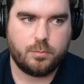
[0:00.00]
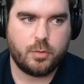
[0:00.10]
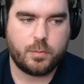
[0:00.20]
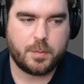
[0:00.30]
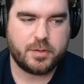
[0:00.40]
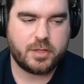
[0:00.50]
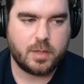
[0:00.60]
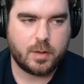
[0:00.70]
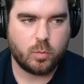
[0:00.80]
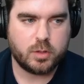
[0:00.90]
I'm probably
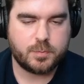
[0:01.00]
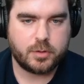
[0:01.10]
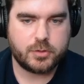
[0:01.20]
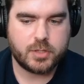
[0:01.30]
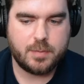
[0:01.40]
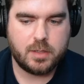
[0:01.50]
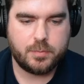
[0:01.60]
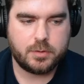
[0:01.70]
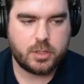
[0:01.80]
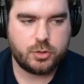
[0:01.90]
thinking about Once Upon a Time here,
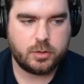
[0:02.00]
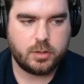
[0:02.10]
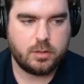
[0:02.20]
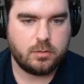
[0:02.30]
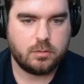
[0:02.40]
potentially.